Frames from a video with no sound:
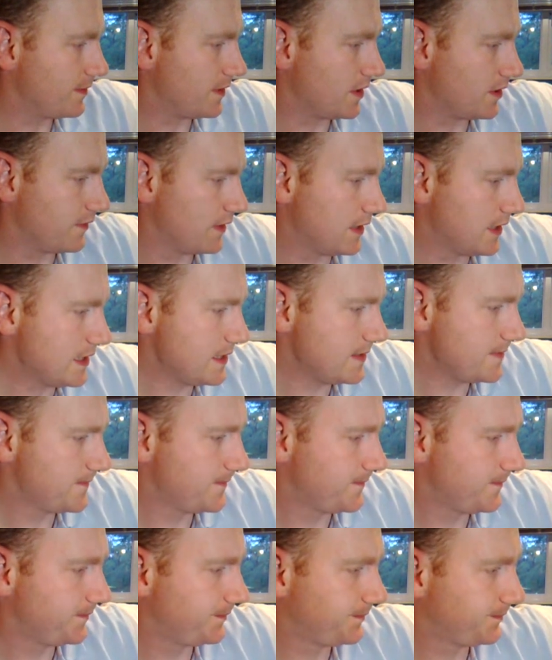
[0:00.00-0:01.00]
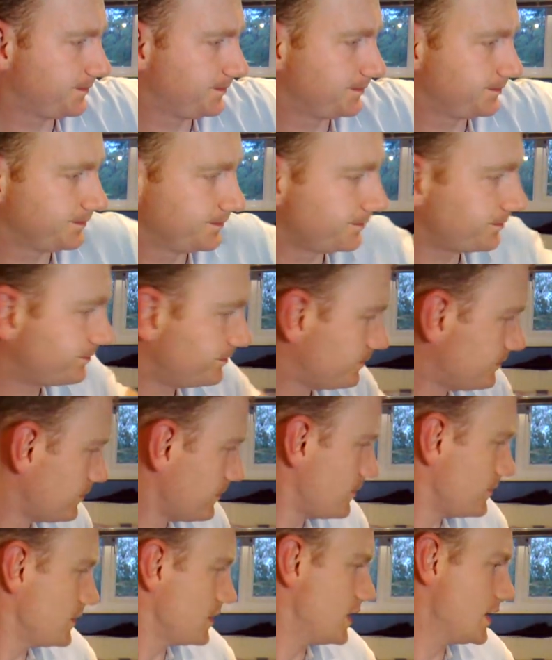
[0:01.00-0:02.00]
to pop him over here.
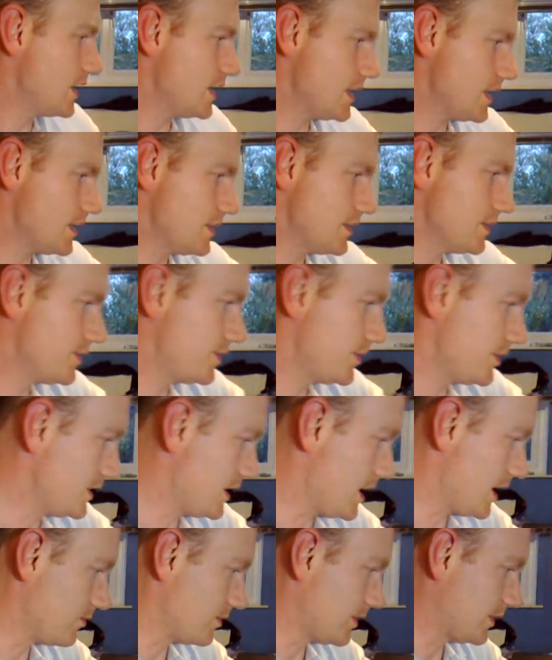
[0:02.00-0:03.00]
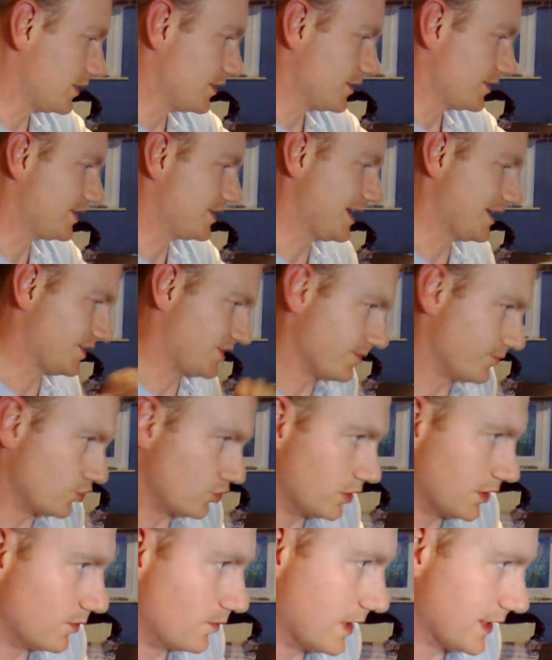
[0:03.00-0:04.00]
And yeah, we're going to attach
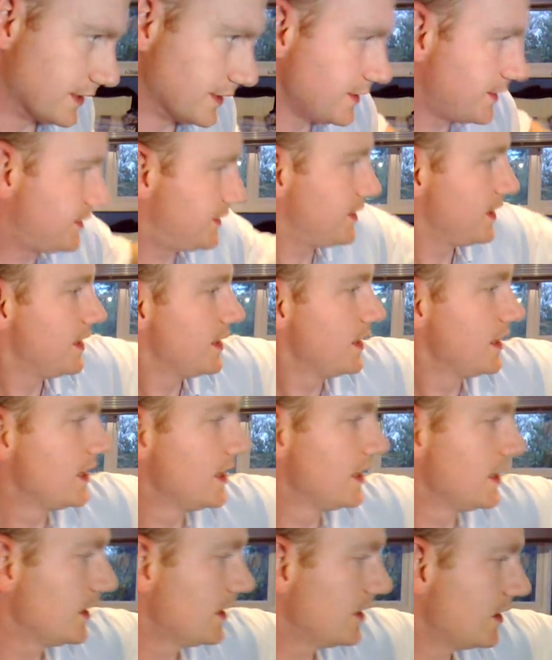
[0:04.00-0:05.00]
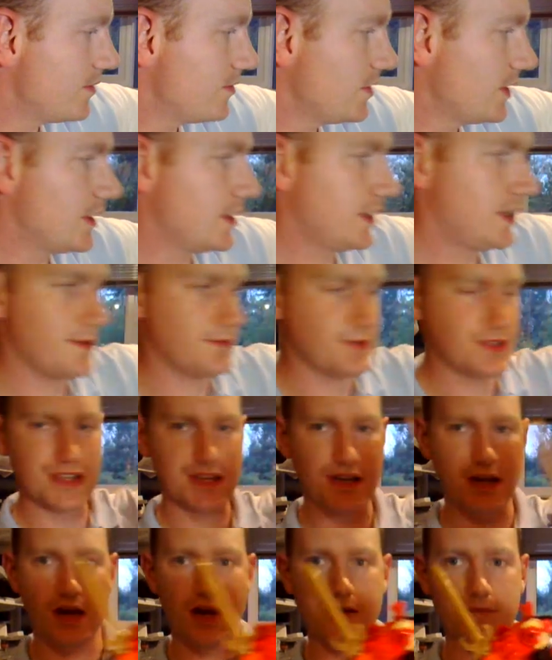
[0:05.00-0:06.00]
them all at once. Then we're going to come
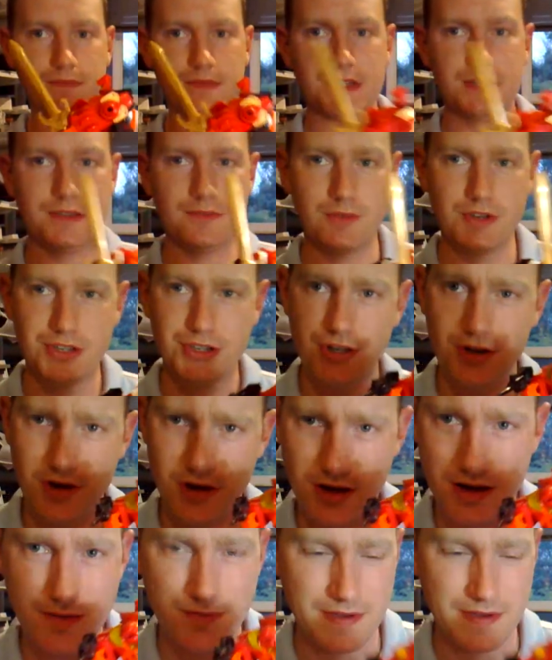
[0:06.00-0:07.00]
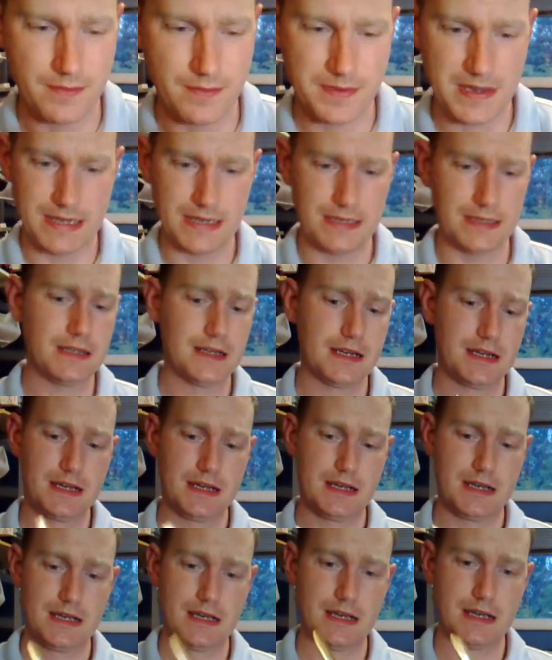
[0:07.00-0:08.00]
to the arms, which are a bit of a pain.
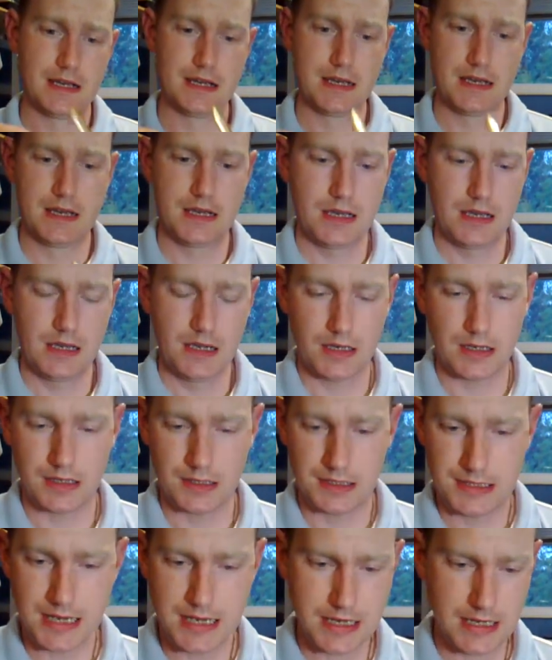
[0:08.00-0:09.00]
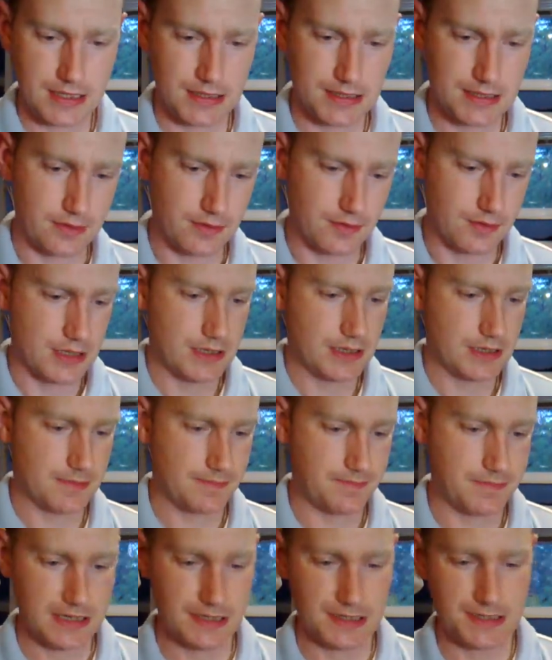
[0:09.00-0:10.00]
Going to take his little
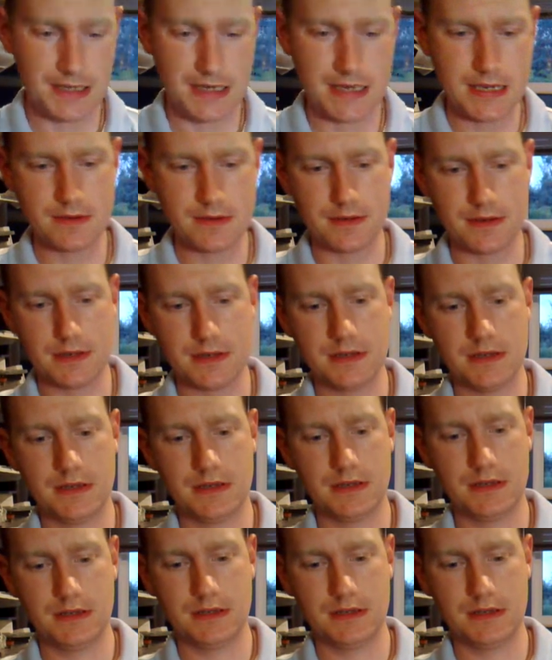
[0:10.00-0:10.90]
bits out